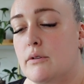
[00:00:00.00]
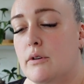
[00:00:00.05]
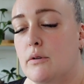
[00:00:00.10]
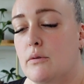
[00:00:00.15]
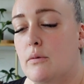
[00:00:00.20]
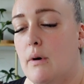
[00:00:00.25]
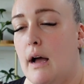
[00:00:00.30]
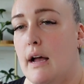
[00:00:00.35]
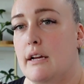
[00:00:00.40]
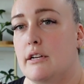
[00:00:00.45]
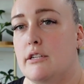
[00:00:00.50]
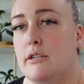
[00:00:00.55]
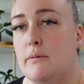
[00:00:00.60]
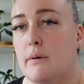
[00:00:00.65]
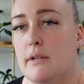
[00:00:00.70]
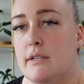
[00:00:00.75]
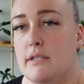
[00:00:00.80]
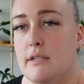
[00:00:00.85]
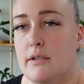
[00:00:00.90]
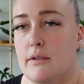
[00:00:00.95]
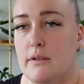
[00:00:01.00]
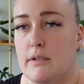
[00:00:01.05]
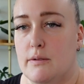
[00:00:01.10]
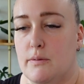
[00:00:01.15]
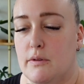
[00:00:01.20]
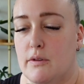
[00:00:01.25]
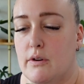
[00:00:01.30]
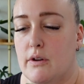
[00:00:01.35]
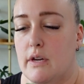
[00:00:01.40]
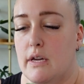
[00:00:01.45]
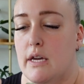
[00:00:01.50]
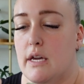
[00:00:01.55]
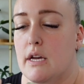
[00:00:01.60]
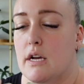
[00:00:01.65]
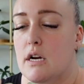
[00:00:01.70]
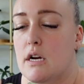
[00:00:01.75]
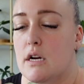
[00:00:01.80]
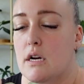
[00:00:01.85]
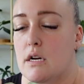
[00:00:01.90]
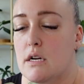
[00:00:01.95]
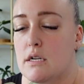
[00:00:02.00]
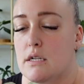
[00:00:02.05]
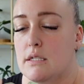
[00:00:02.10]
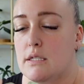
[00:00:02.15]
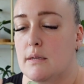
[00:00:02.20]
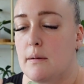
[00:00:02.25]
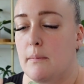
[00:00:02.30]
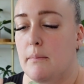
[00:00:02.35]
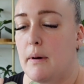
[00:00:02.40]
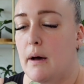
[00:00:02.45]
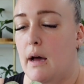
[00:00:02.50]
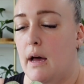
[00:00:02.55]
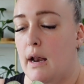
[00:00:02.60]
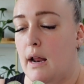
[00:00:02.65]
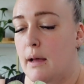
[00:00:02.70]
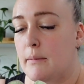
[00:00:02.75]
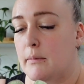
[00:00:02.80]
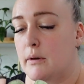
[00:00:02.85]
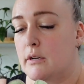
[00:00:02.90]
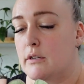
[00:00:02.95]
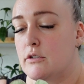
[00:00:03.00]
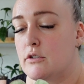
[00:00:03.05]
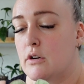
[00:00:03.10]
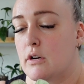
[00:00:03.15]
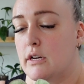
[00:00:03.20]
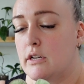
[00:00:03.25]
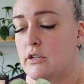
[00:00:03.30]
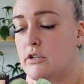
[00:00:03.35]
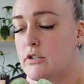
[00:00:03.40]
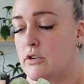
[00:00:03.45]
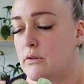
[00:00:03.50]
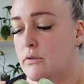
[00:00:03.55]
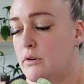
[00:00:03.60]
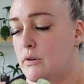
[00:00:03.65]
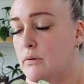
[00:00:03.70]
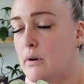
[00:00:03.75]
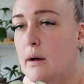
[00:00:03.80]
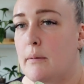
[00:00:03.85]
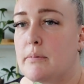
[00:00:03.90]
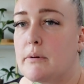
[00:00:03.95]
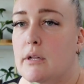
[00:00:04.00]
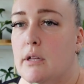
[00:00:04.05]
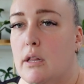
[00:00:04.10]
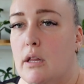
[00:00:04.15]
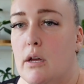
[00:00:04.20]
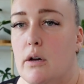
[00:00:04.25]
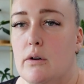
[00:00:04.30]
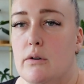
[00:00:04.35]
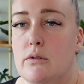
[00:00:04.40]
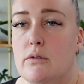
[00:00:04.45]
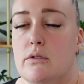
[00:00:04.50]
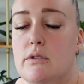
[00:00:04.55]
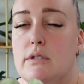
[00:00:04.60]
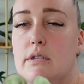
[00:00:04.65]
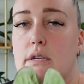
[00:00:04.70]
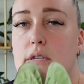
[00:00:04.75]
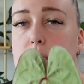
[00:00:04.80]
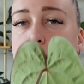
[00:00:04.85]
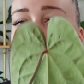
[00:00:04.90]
know why she wants to do this with her ears, but I'm gonna try and show you up close and